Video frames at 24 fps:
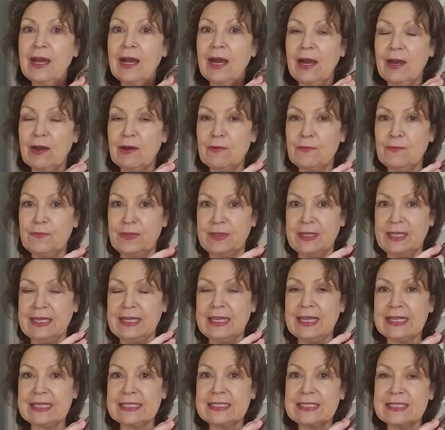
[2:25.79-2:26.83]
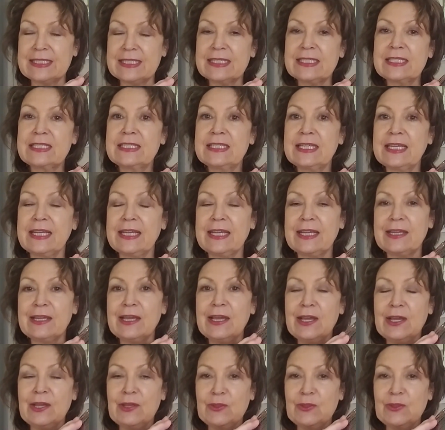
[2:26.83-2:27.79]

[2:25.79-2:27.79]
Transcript: of the existing